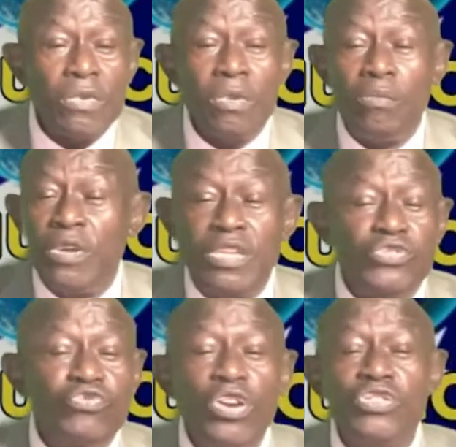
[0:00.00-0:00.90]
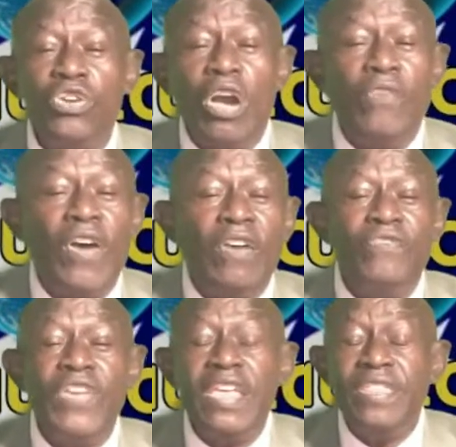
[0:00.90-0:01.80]
but destruction of our
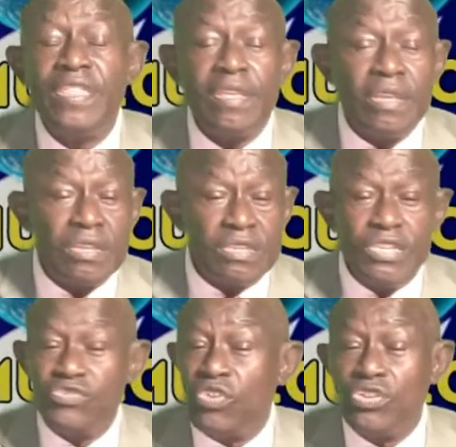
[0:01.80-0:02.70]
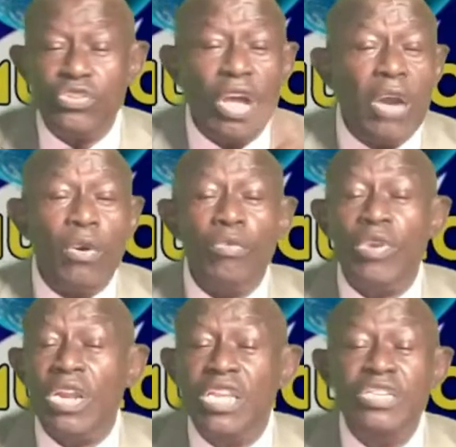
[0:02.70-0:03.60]
faith, destruction of our
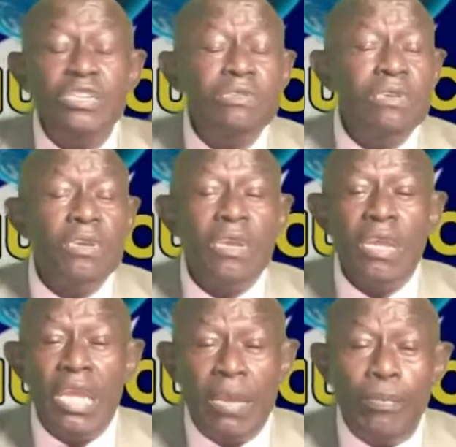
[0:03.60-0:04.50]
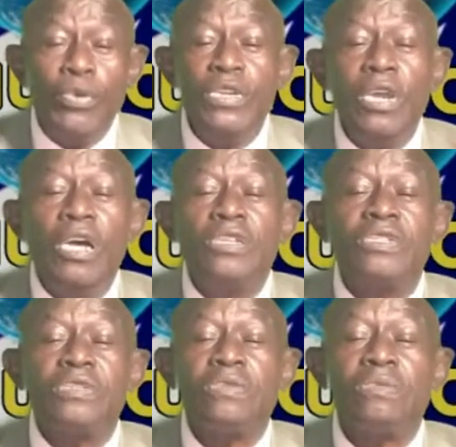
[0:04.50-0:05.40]
religion, and putting
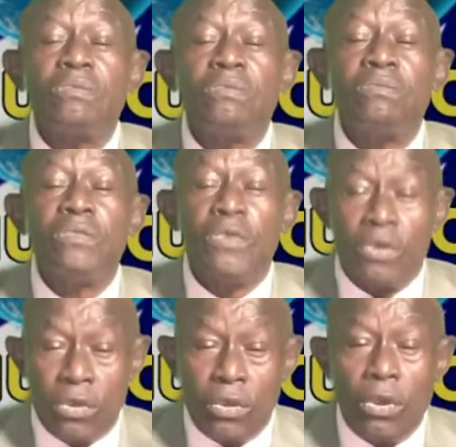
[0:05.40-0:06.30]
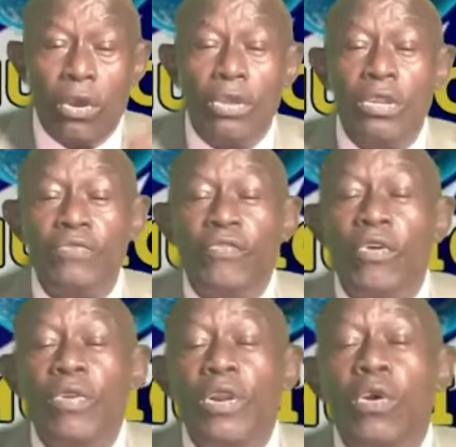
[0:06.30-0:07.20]
us under
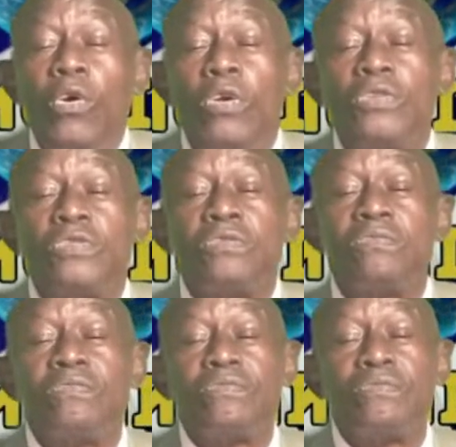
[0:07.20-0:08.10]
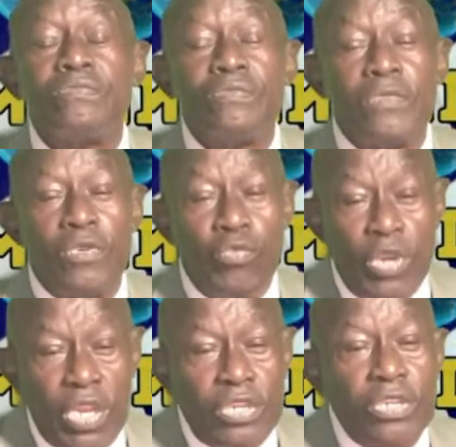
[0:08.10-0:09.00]
foreign laws,
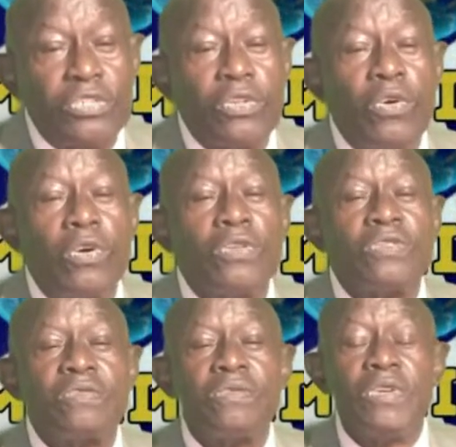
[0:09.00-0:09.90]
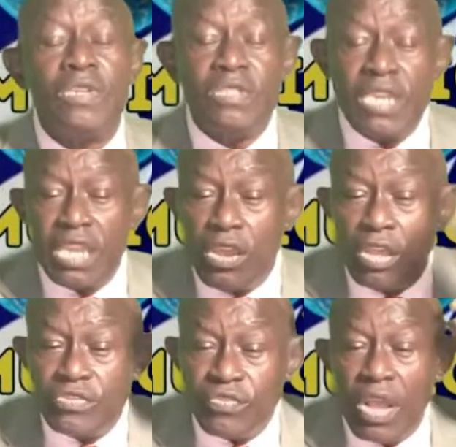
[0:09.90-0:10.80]
religious laws, taking
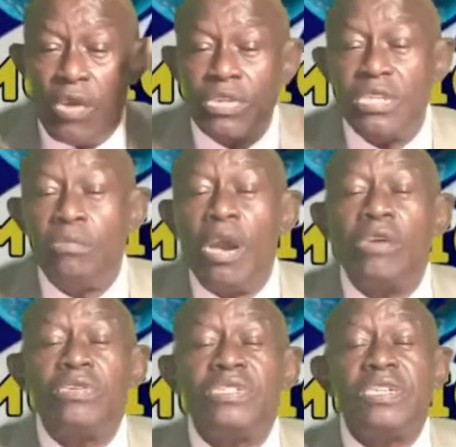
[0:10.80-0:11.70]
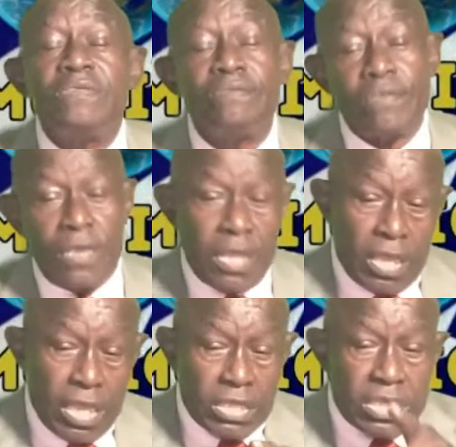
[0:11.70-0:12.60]
us from our democracy.
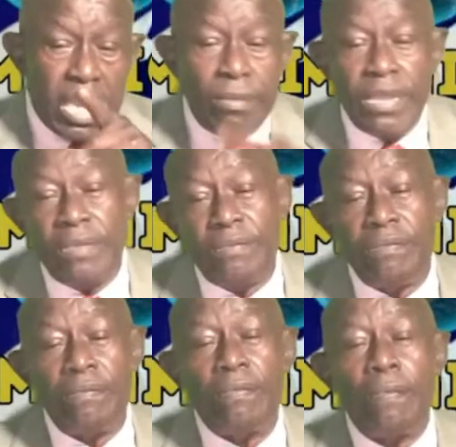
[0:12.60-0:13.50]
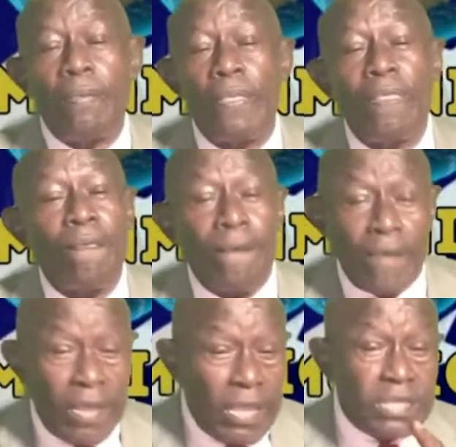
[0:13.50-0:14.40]
It's coming.
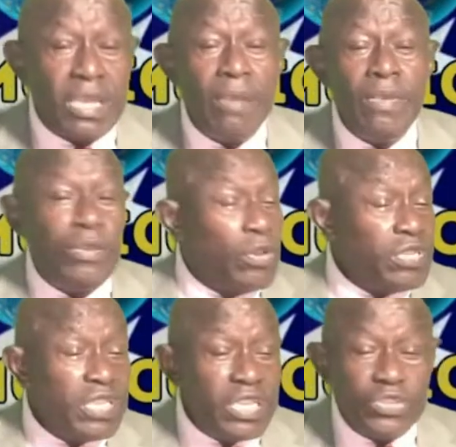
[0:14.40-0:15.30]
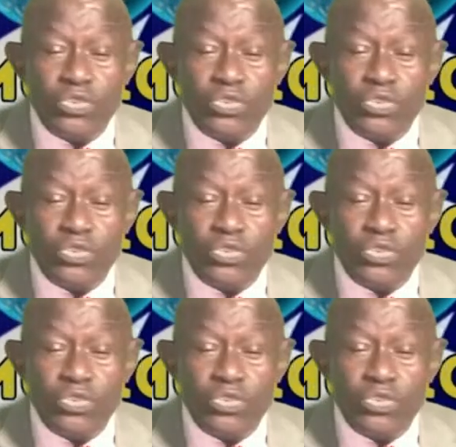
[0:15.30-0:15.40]
It's coming. You'll see the